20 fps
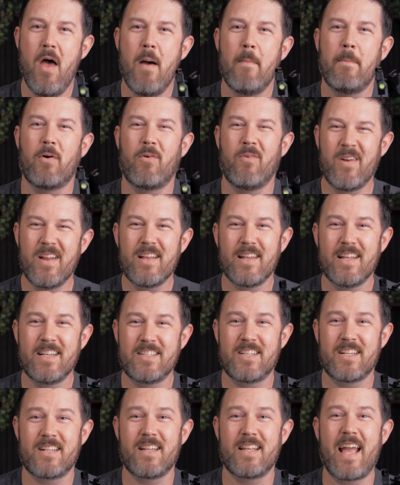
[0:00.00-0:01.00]
but
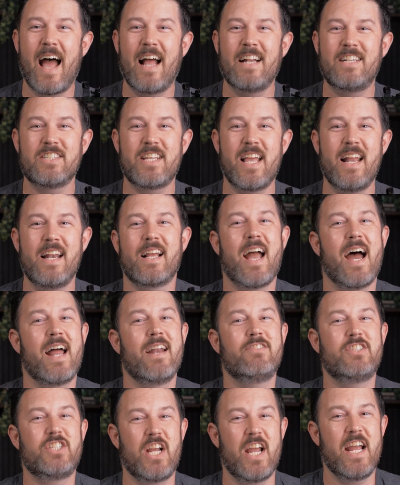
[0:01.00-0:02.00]
realistically, I just had to kind
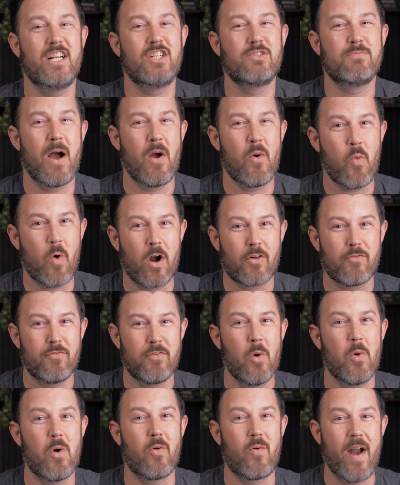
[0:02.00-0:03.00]
of change my
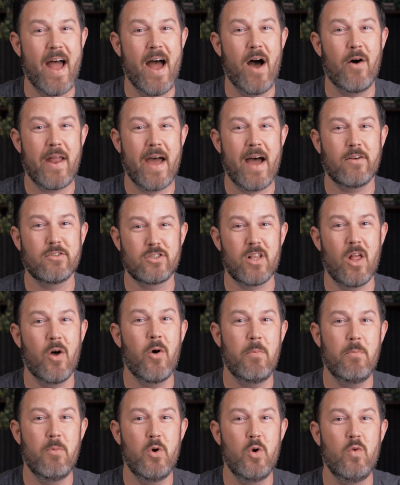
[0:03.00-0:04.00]
workflow around how slow
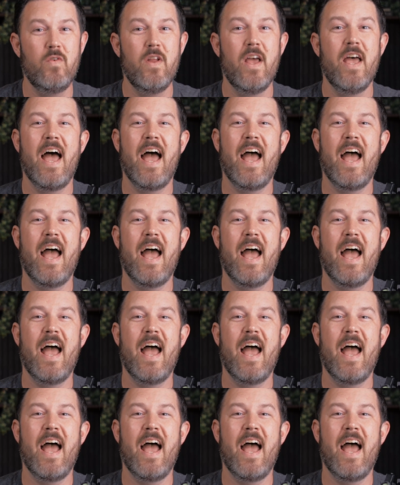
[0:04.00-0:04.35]
it moved,